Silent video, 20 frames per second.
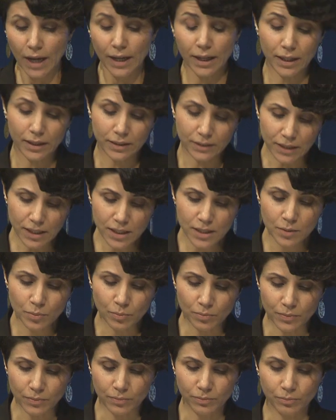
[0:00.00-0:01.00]
Uh, this
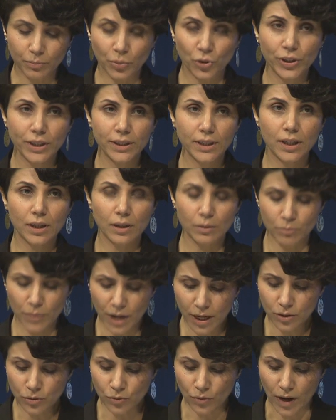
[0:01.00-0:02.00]
political
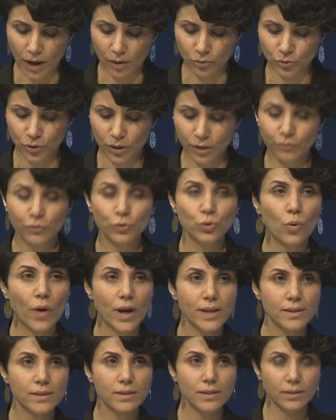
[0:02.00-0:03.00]
background
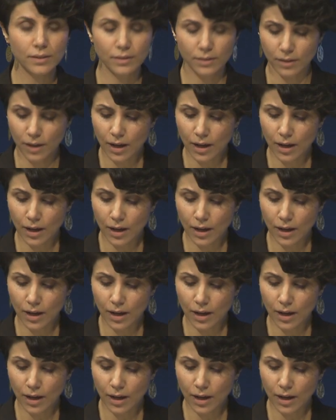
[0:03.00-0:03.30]
influenced uh,